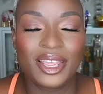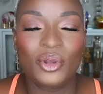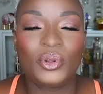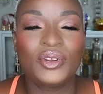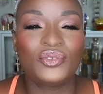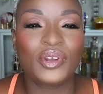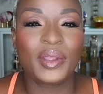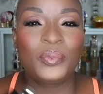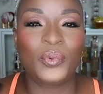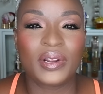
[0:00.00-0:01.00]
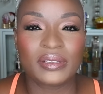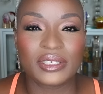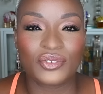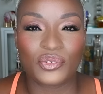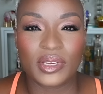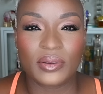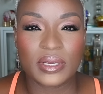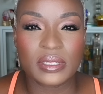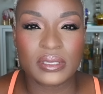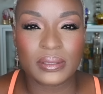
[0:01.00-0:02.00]
Whenever I wear this
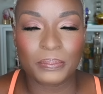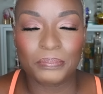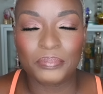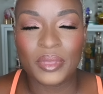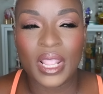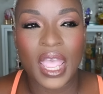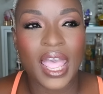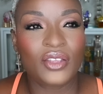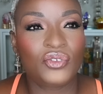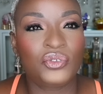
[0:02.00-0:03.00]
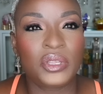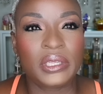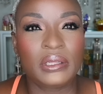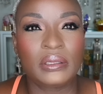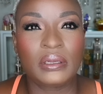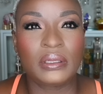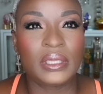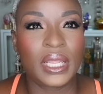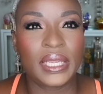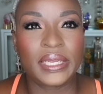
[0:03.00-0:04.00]
fragrance, I feel
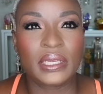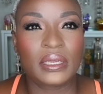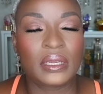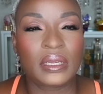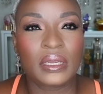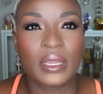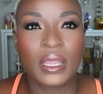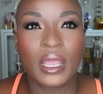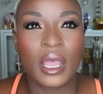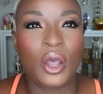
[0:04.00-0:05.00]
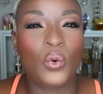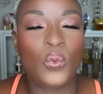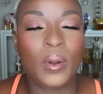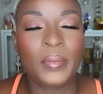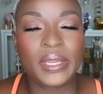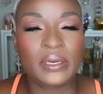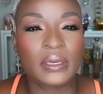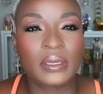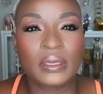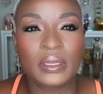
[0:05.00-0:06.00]
like a
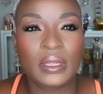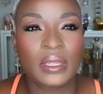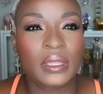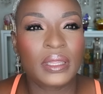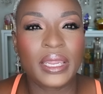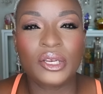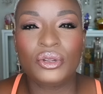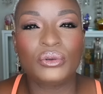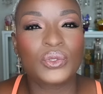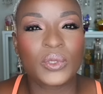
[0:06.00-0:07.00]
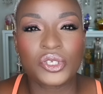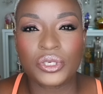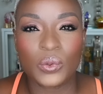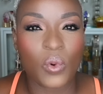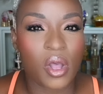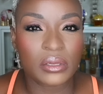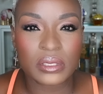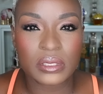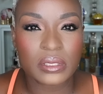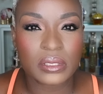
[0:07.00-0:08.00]
woman that knows what she
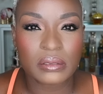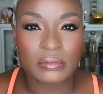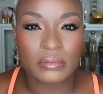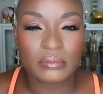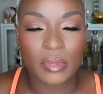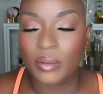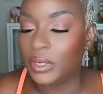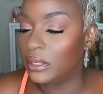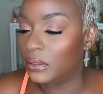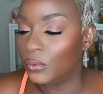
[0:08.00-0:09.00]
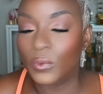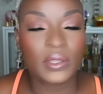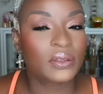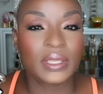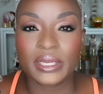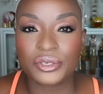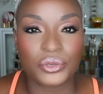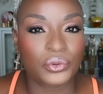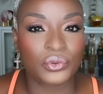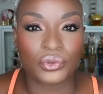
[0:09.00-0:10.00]
wants. I mean, whether
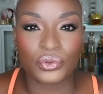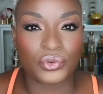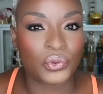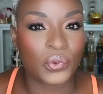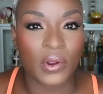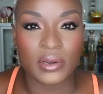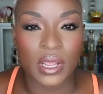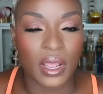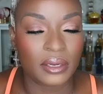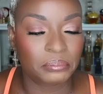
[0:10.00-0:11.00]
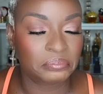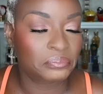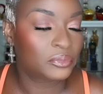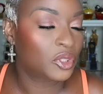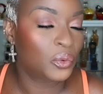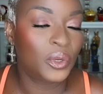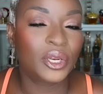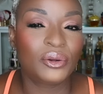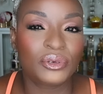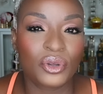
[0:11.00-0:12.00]
that's true or not, we don't